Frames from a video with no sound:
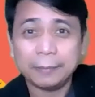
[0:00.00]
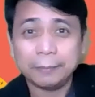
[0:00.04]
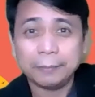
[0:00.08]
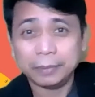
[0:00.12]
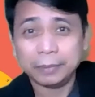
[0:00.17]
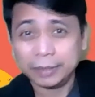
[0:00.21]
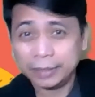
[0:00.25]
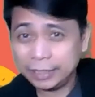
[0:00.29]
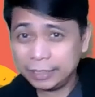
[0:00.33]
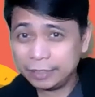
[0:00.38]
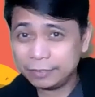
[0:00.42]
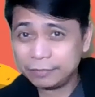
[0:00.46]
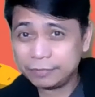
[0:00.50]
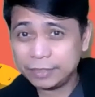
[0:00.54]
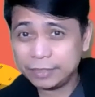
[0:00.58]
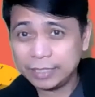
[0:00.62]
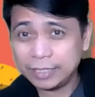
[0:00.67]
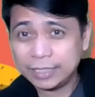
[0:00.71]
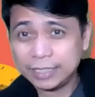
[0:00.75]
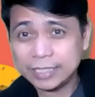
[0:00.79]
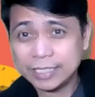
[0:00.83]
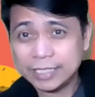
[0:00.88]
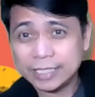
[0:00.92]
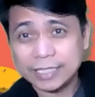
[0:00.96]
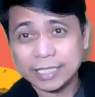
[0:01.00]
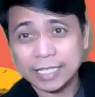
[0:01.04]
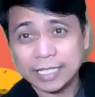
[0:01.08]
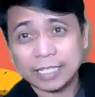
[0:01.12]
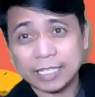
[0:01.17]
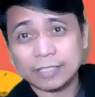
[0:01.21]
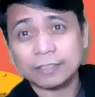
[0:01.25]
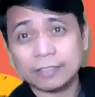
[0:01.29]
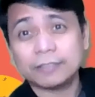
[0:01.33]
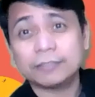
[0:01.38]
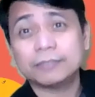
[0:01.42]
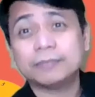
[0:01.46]
Believe in instead
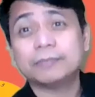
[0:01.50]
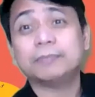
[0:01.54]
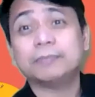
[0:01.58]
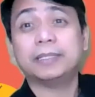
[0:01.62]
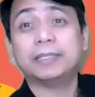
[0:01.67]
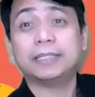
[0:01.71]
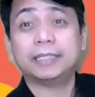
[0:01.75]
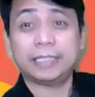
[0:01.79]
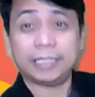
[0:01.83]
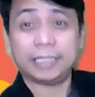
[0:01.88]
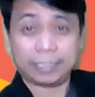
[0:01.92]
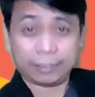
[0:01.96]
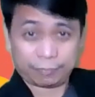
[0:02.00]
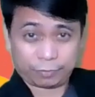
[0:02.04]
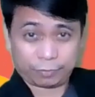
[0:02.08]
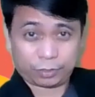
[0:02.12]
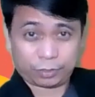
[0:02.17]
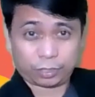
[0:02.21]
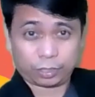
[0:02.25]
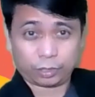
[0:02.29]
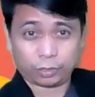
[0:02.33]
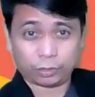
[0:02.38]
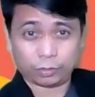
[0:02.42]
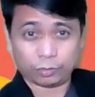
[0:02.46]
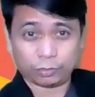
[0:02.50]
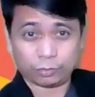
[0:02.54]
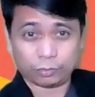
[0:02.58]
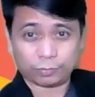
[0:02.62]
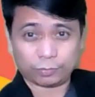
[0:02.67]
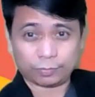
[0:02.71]
of believe to.